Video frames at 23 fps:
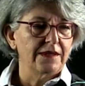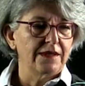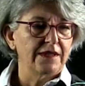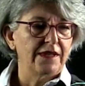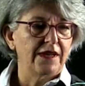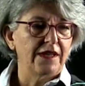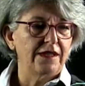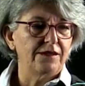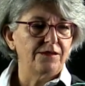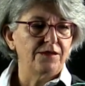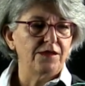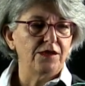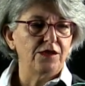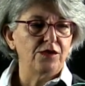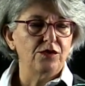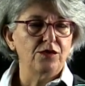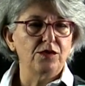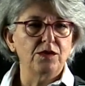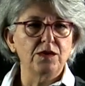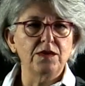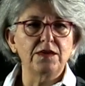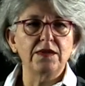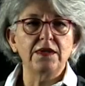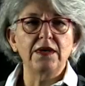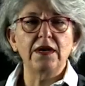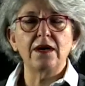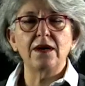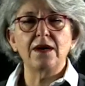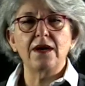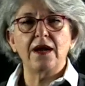that we use in our